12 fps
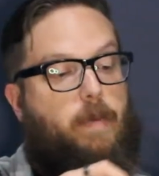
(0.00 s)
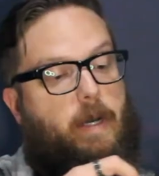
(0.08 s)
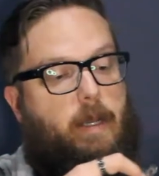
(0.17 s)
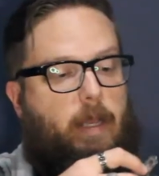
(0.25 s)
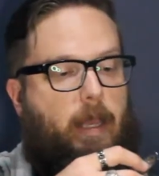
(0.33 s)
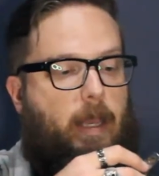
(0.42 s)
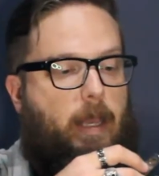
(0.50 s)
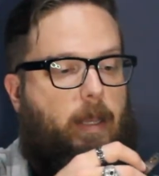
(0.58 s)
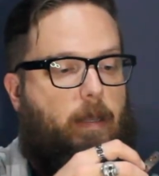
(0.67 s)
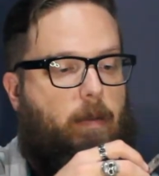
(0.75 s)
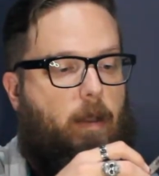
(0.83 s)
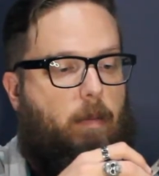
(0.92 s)
but
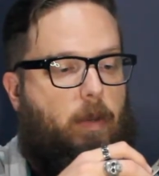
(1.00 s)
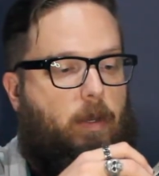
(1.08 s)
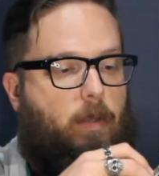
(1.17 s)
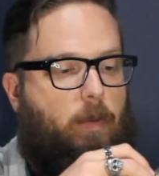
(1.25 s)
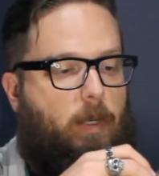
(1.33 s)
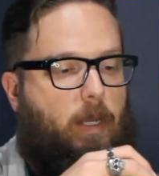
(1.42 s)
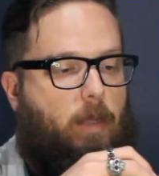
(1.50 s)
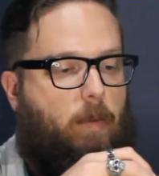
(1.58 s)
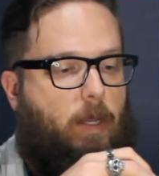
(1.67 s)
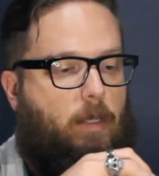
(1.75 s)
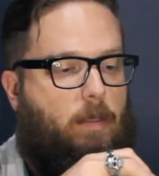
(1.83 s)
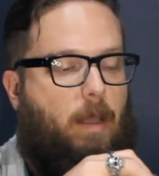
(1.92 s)
hey, I'm going to do it
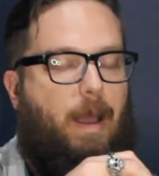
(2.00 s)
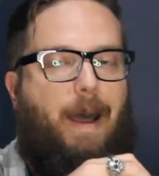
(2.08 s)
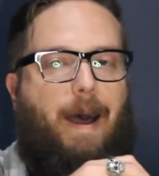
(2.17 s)
anyways.